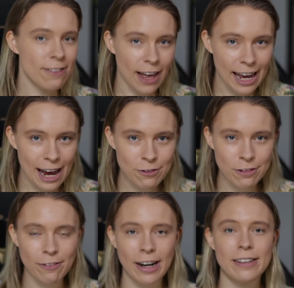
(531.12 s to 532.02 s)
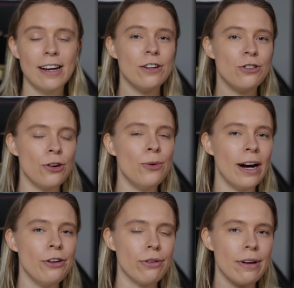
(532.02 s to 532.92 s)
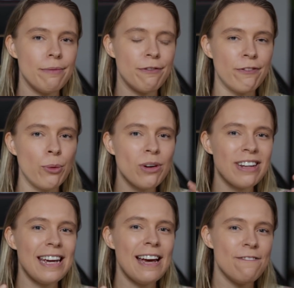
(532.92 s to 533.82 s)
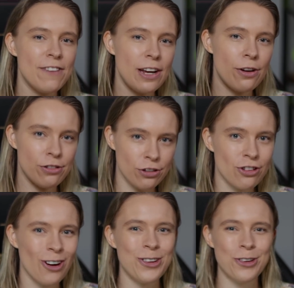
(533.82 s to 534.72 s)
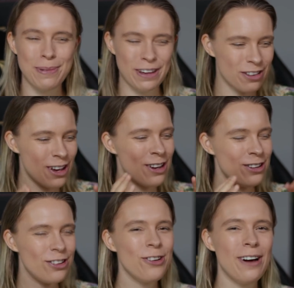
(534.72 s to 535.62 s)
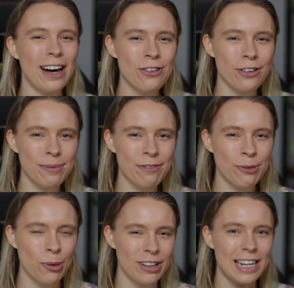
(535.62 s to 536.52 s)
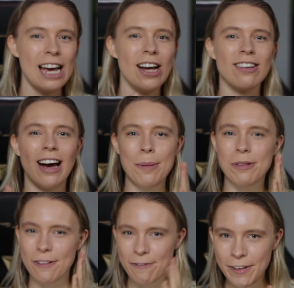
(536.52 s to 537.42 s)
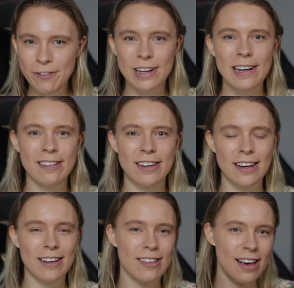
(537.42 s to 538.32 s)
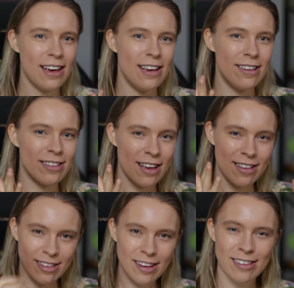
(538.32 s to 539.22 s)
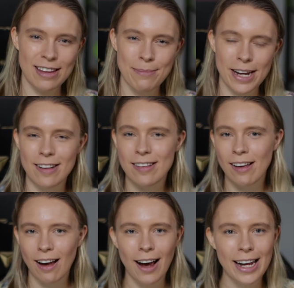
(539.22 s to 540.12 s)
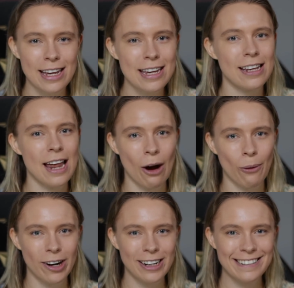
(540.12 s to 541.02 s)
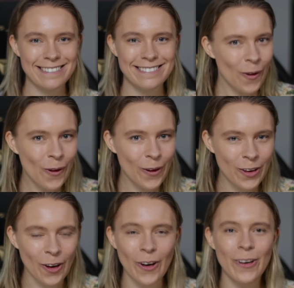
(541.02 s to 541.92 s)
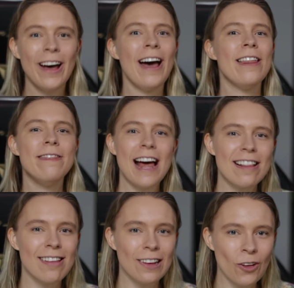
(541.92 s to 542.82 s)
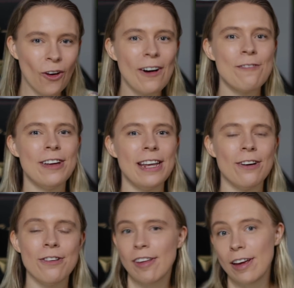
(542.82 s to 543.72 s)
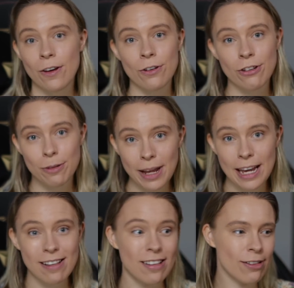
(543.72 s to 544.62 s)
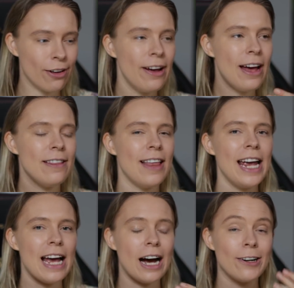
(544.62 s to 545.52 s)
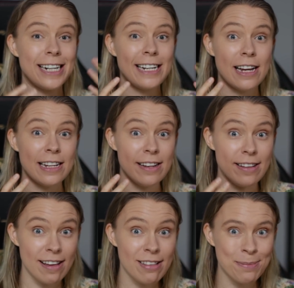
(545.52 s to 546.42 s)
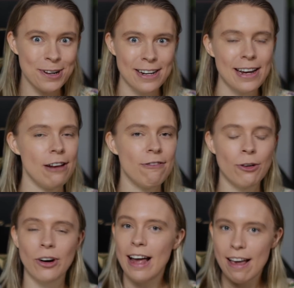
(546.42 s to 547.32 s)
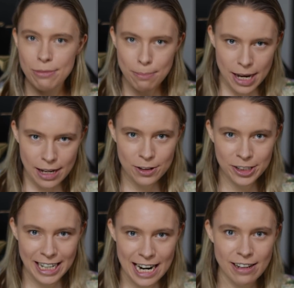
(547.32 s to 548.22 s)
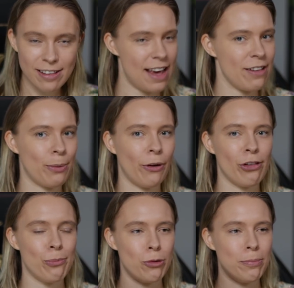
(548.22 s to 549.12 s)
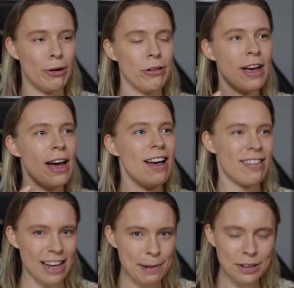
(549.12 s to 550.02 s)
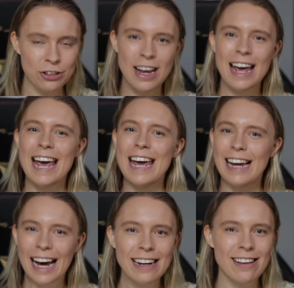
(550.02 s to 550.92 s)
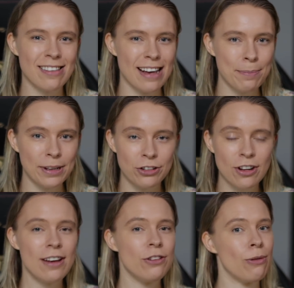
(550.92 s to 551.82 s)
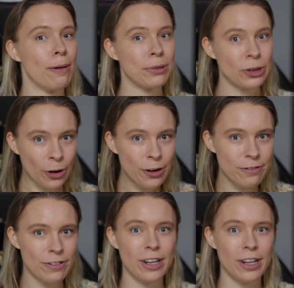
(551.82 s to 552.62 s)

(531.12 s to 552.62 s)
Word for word: they have to find 240 videos to show you because 240 times 15 seconds is 60 minutes, i.e. an hour. Ergo, that's a lot of videos that YouTube needs. And so they are in desperate need for as many creators as possible, both established and unestablished, to upload